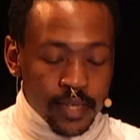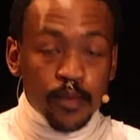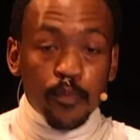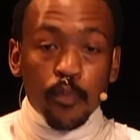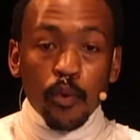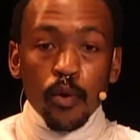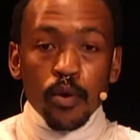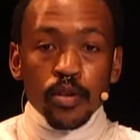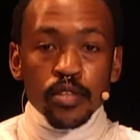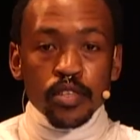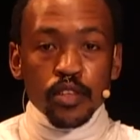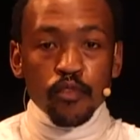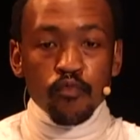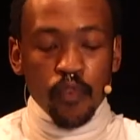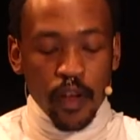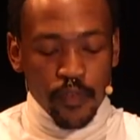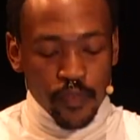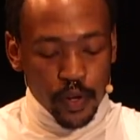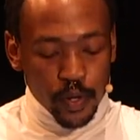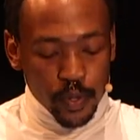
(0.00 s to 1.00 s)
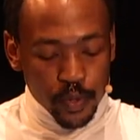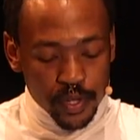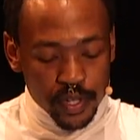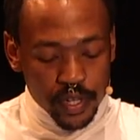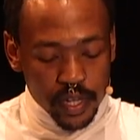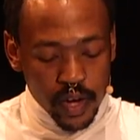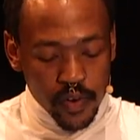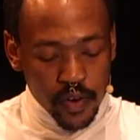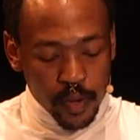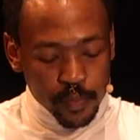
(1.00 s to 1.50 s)
explores the
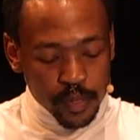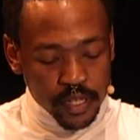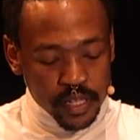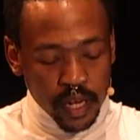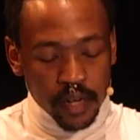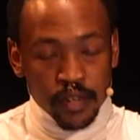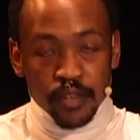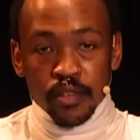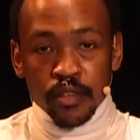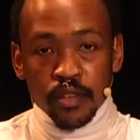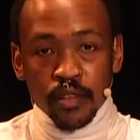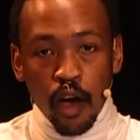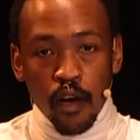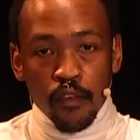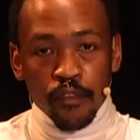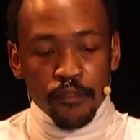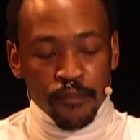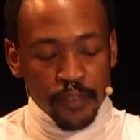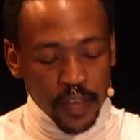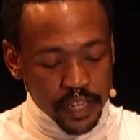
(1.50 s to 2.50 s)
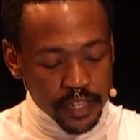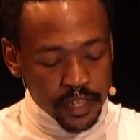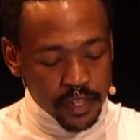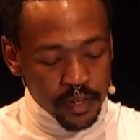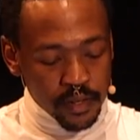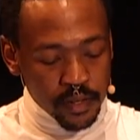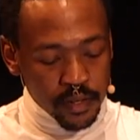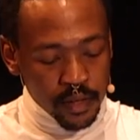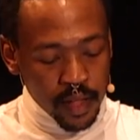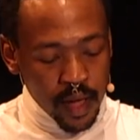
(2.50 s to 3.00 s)
revolutionary potential of
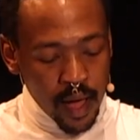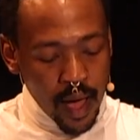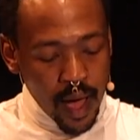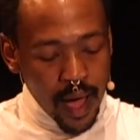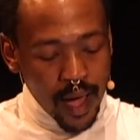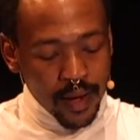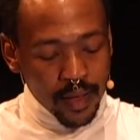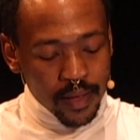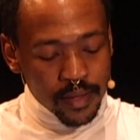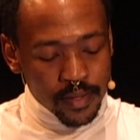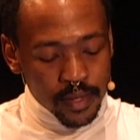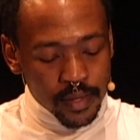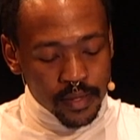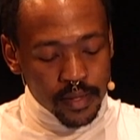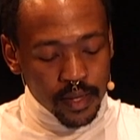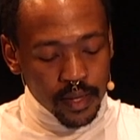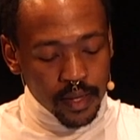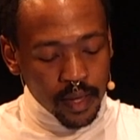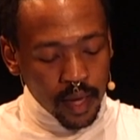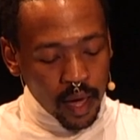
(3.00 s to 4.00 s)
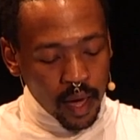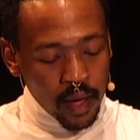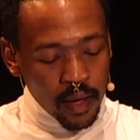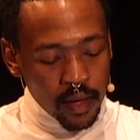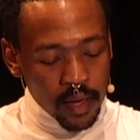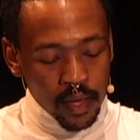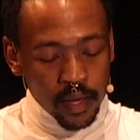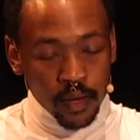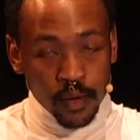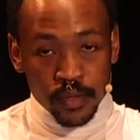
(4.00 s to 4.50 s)
fictional and existing
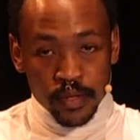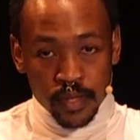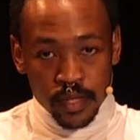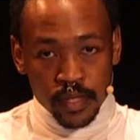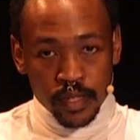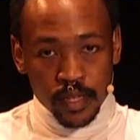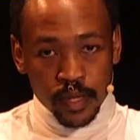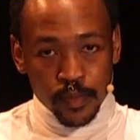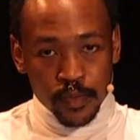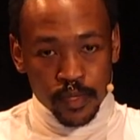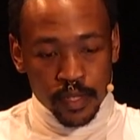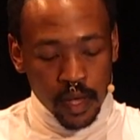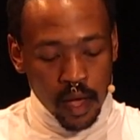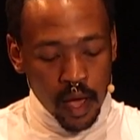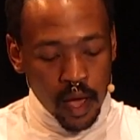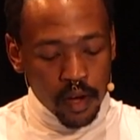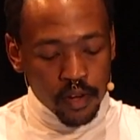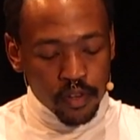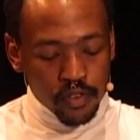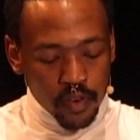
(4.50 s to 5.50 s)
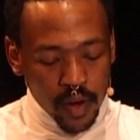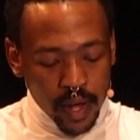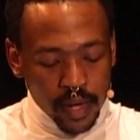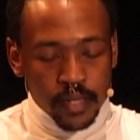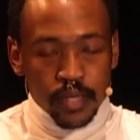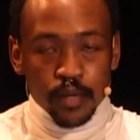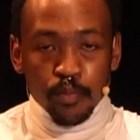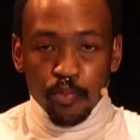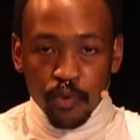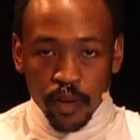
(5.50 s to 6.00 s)
care ecosystems,
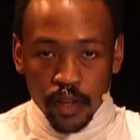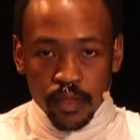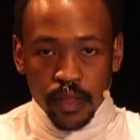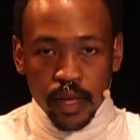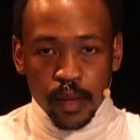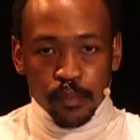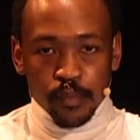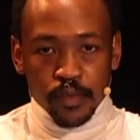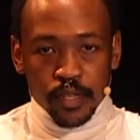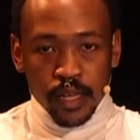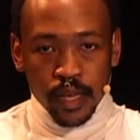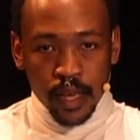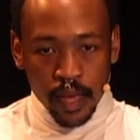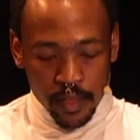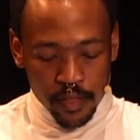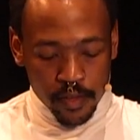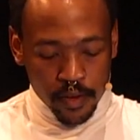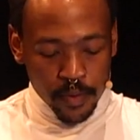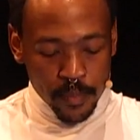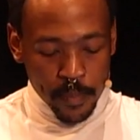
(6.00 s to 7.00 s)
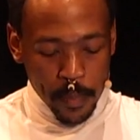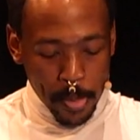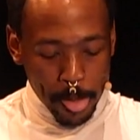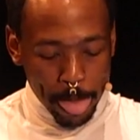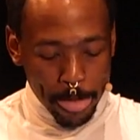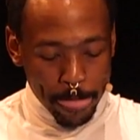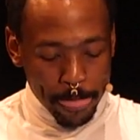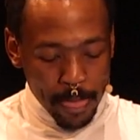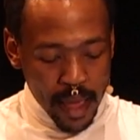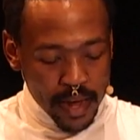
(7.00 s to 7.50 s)
trying to bring them together.
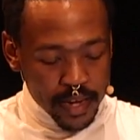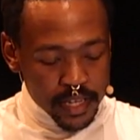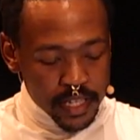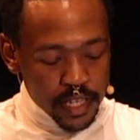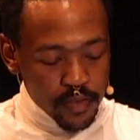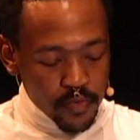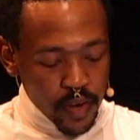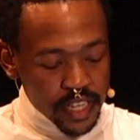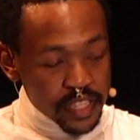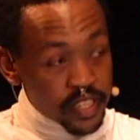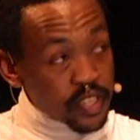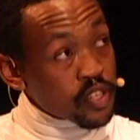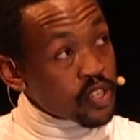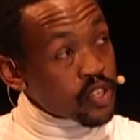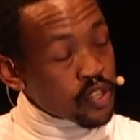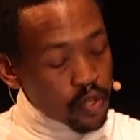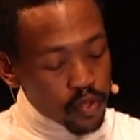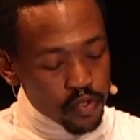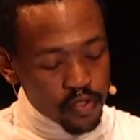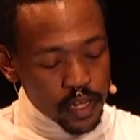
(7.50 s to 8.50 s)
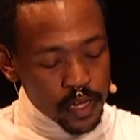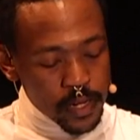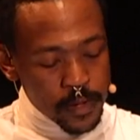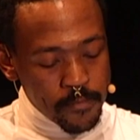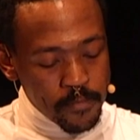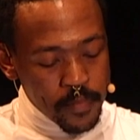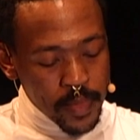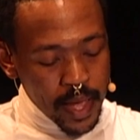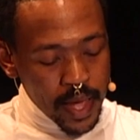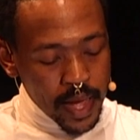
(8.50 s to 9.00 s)
She raises
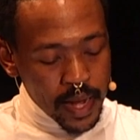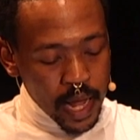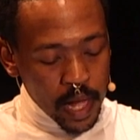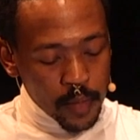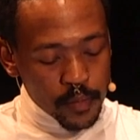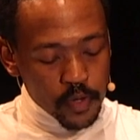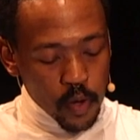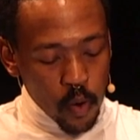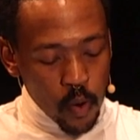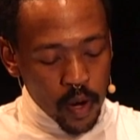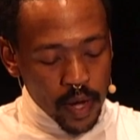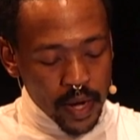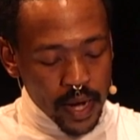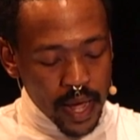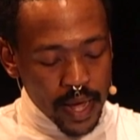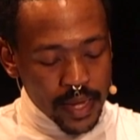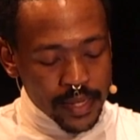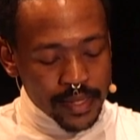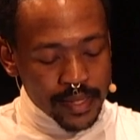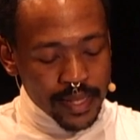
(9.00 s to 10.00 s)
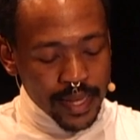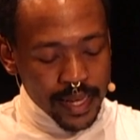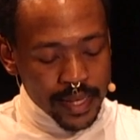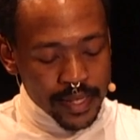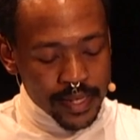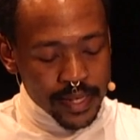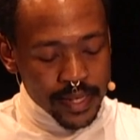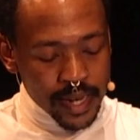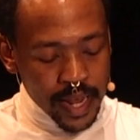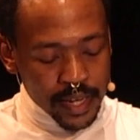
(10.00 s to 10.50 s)
children and helps organize the
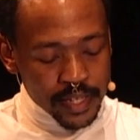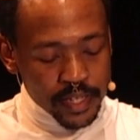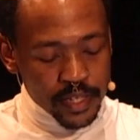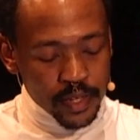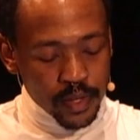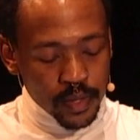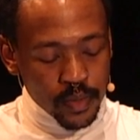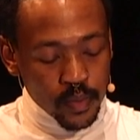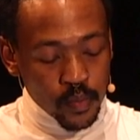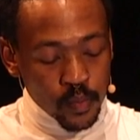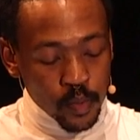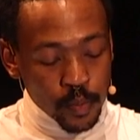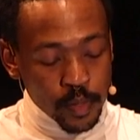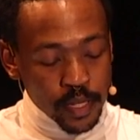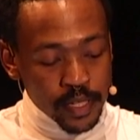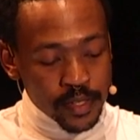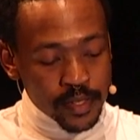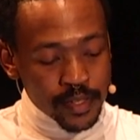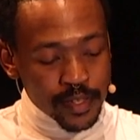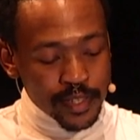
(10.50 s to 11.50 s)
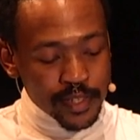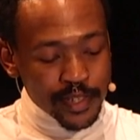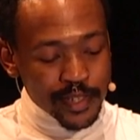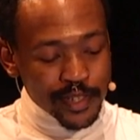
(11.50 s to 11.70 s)
International Women's